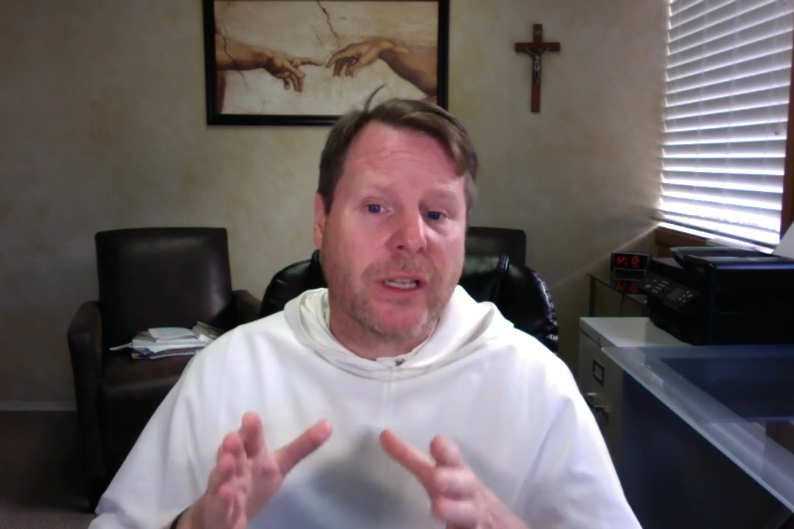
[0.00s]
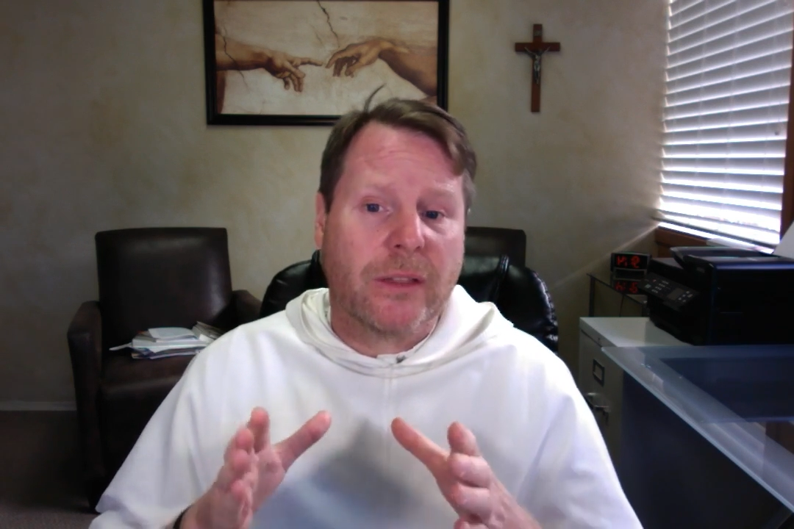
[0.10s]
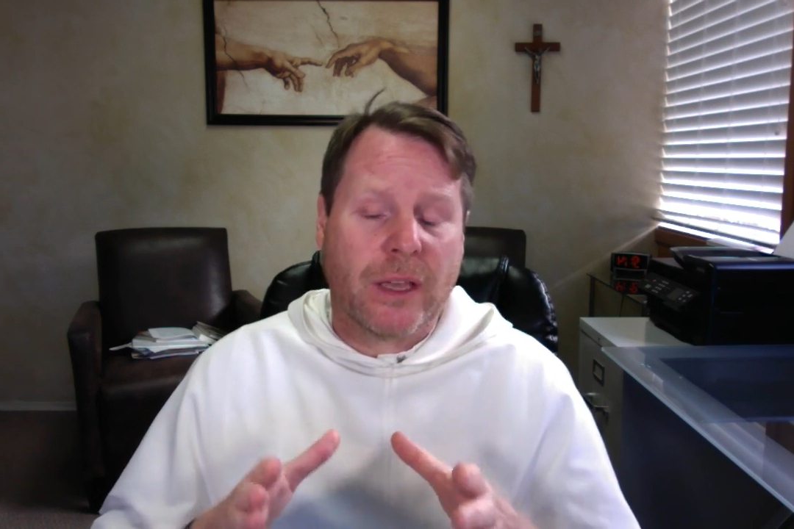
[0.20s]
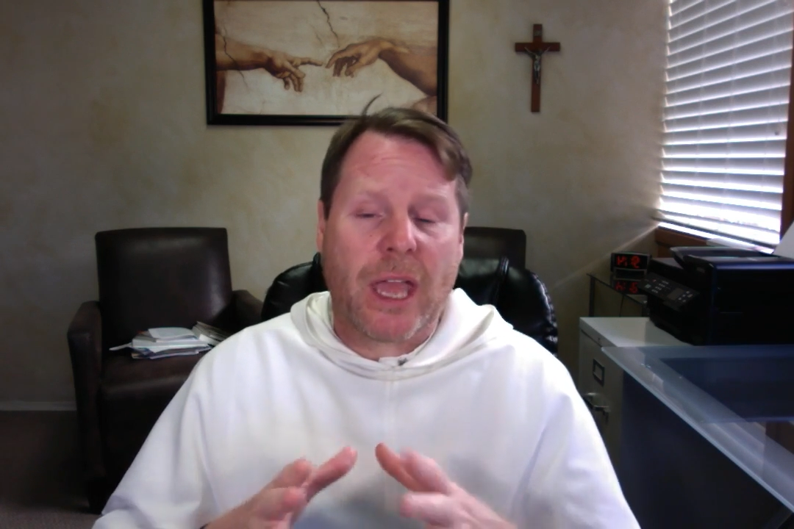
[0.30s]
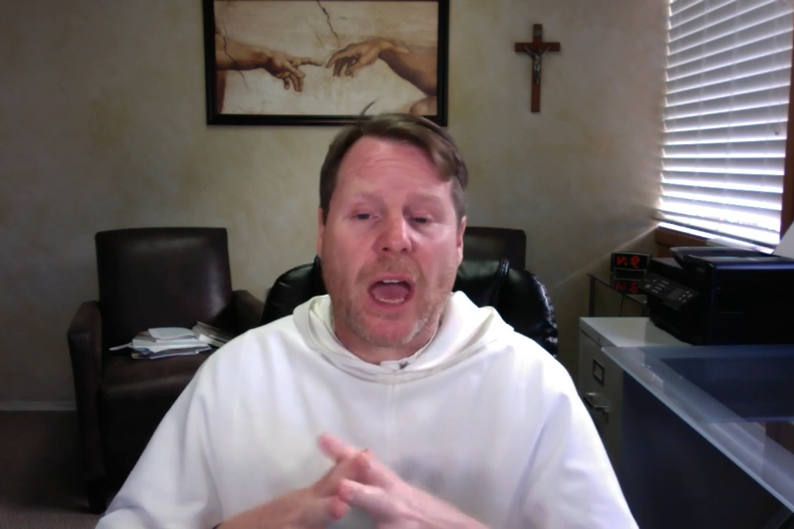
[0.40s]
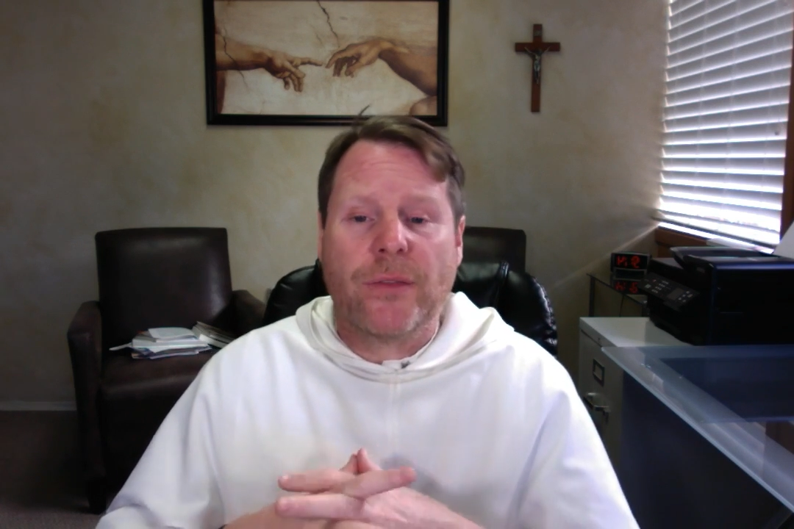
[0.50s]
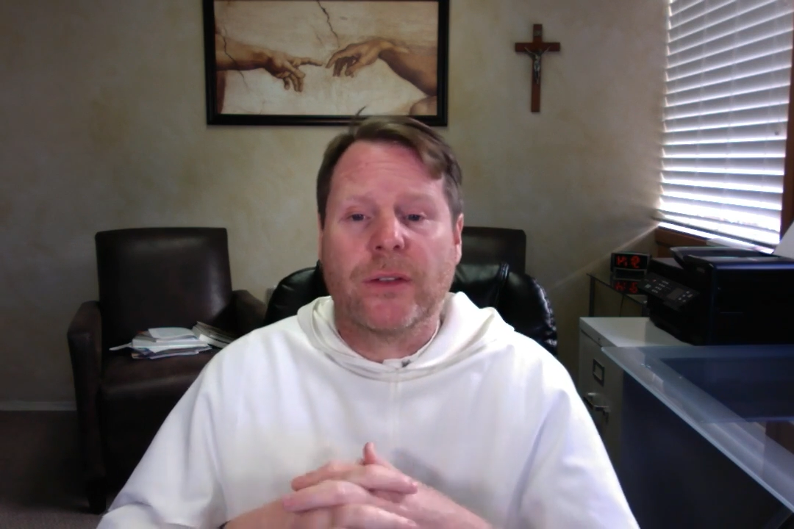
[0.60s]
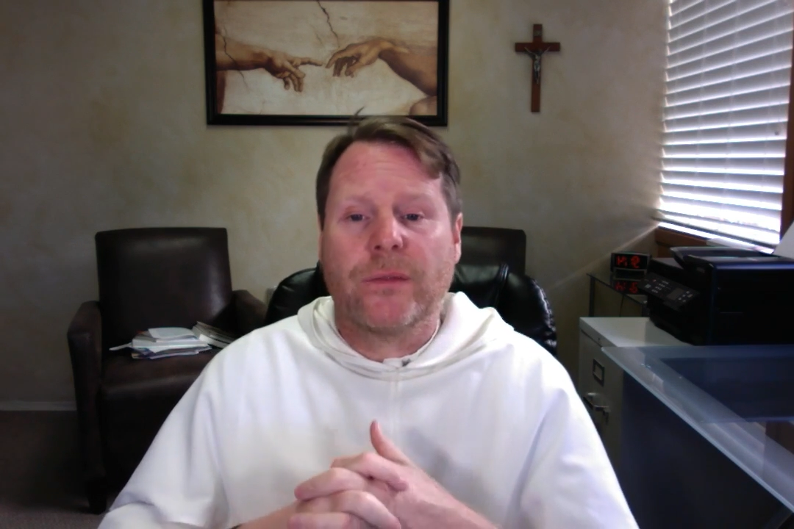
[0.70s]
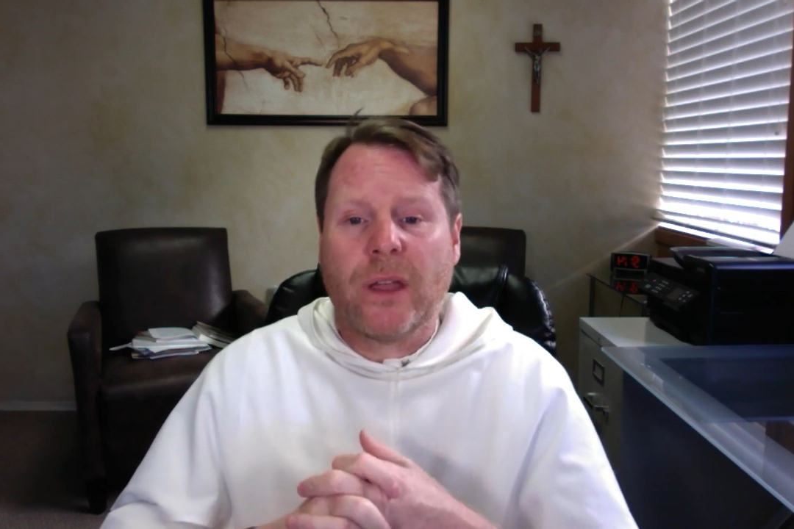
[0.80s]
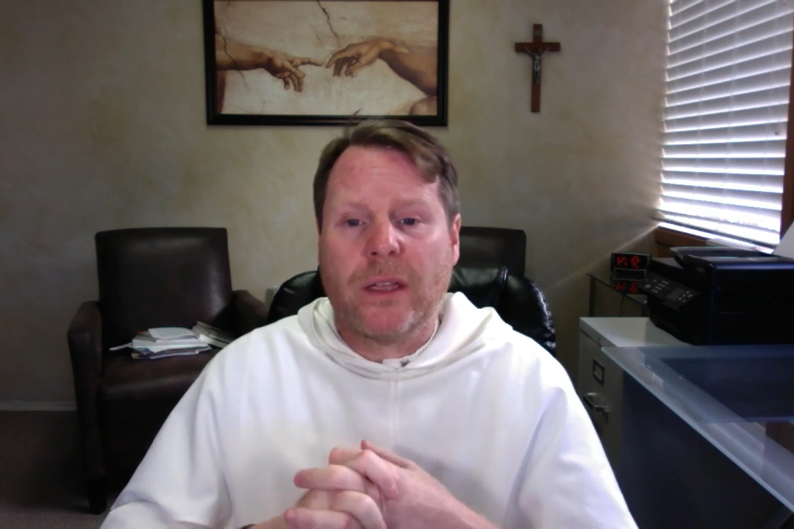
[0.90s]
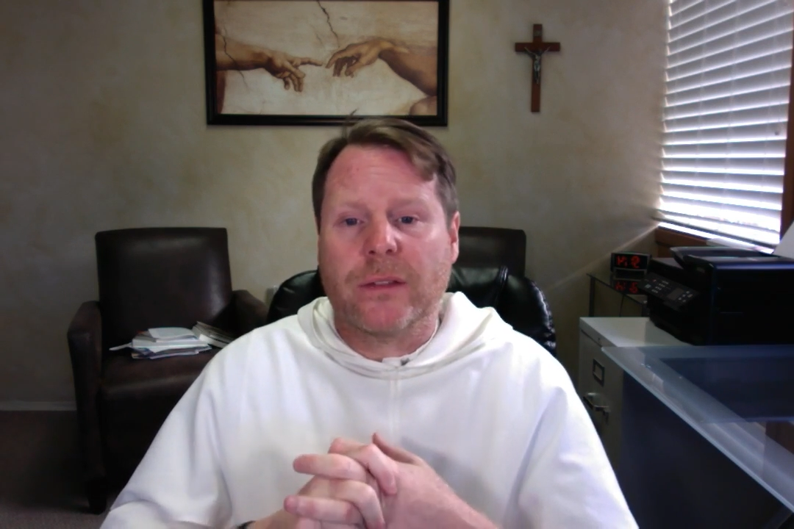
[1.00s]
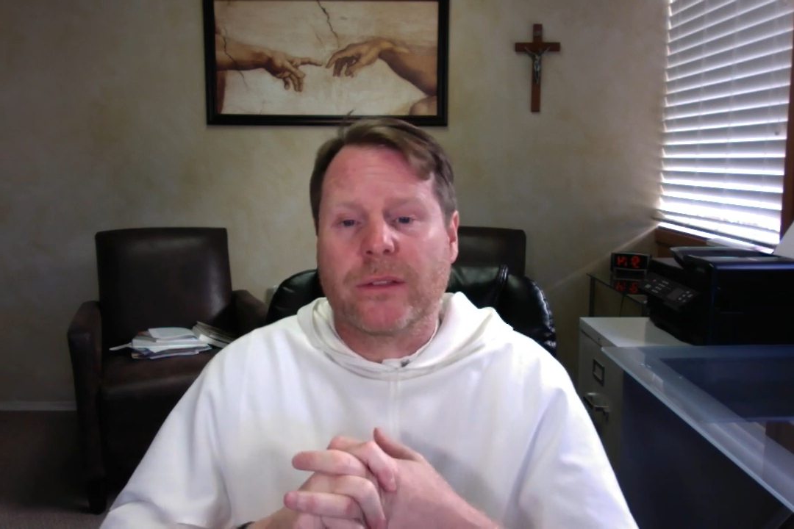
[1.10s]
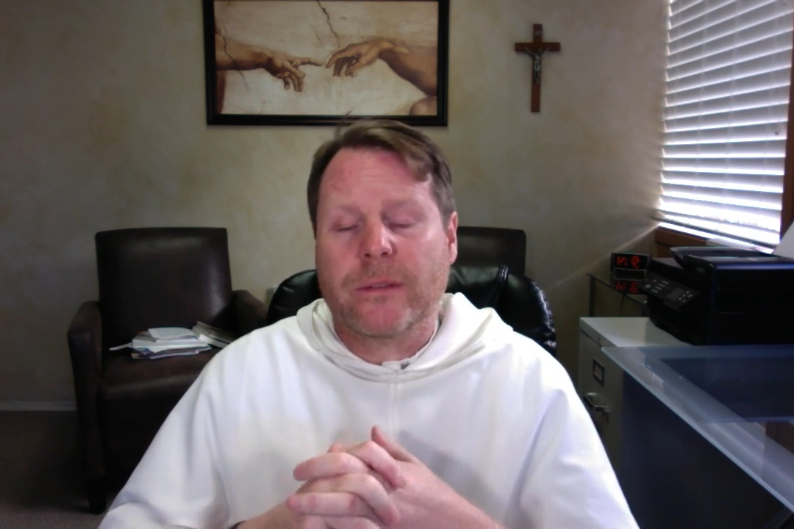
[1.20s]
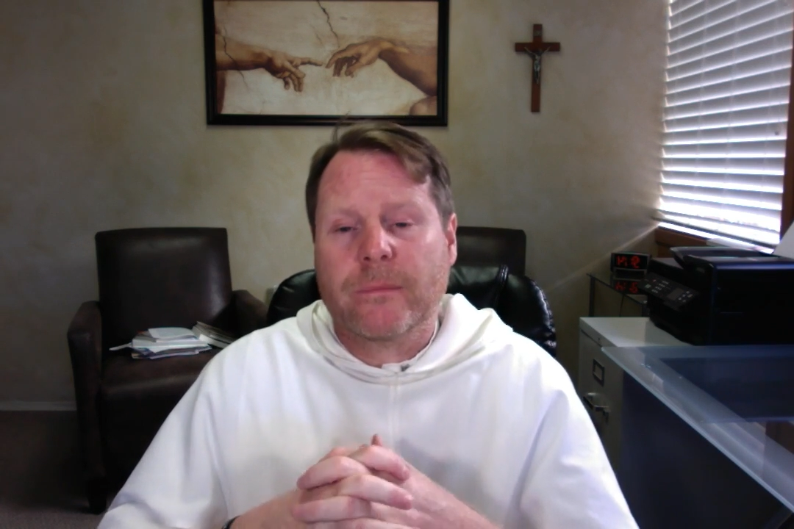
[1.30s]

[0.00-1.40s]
the Catholic faith.